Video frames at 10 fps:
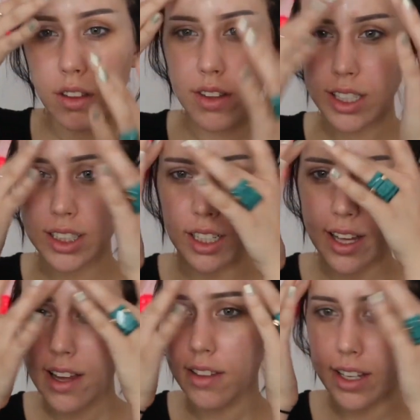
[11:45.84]
This,
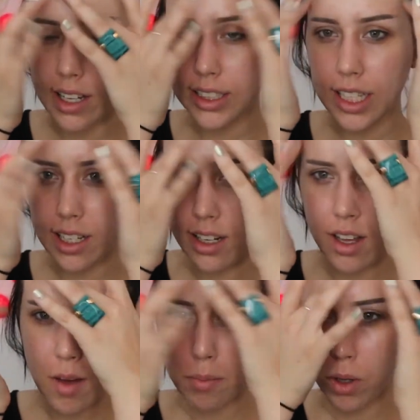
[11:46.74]
again, like I said,
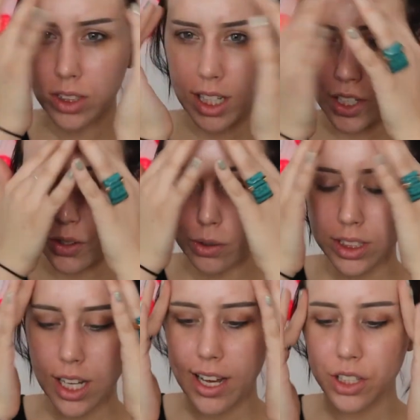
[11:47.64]

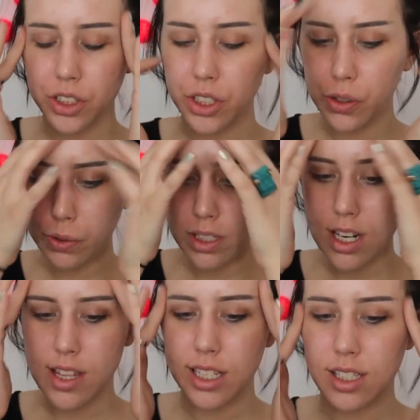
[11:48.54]
multi-use. I actually
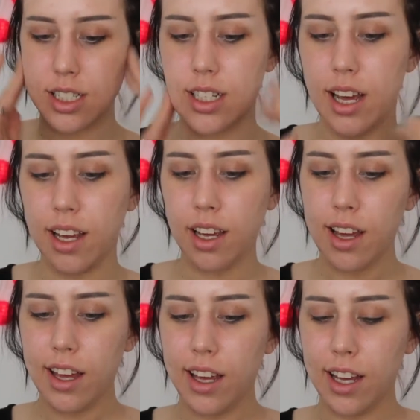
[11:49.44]
used this today
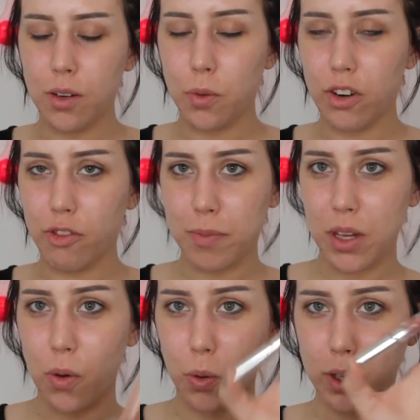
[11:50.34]
in one of
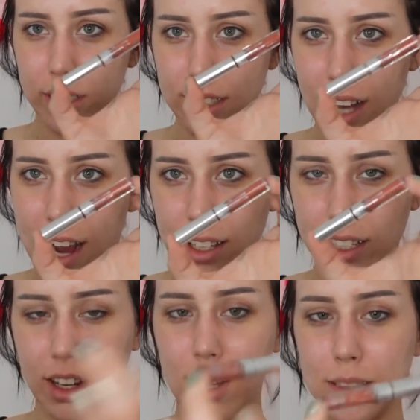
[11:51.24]
the oldest
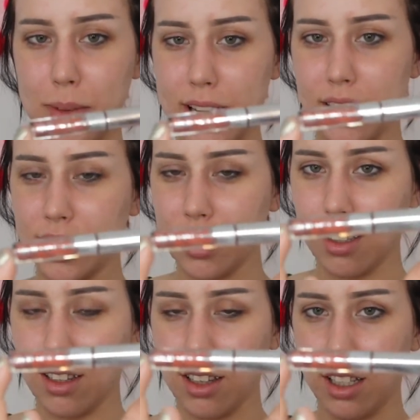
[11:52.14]
Kylie Cosmetics
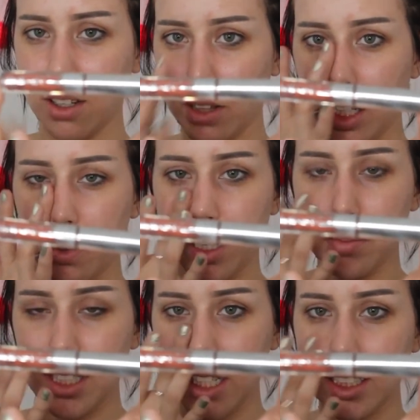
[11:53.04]
liquid
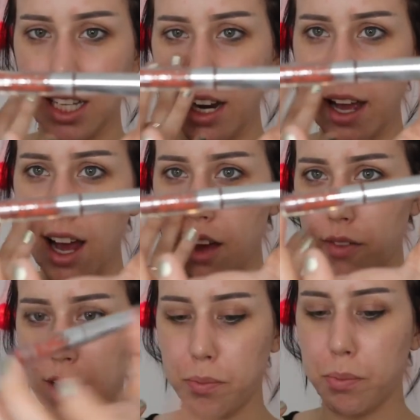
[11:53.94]
lipsticks that I
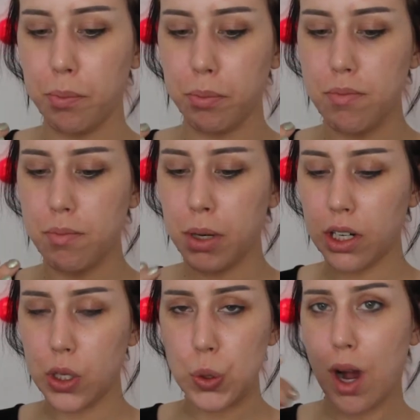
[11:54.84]
have. I
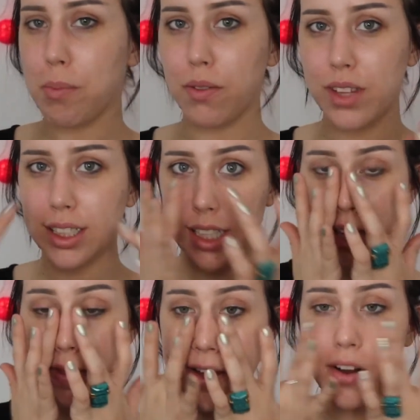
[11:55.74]
put a drop of this
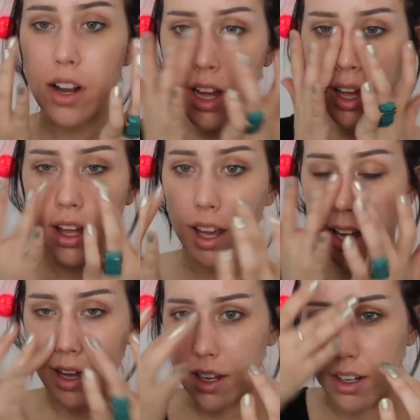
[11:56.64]
in there
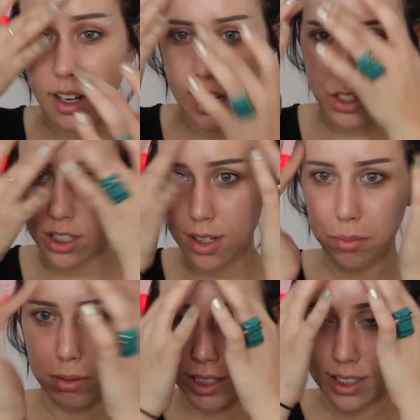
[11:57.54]
and it just
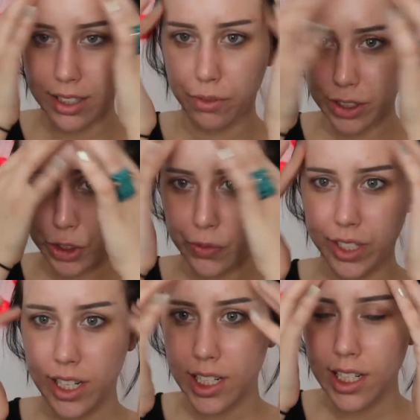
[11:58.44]
completely
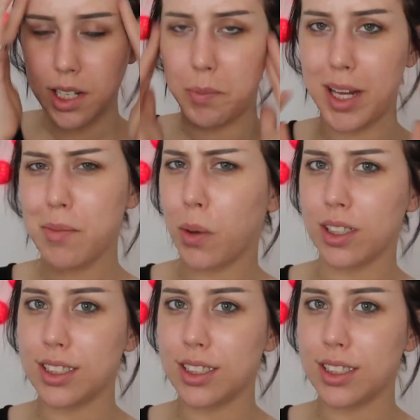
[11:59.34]
rejuvenated it and made it more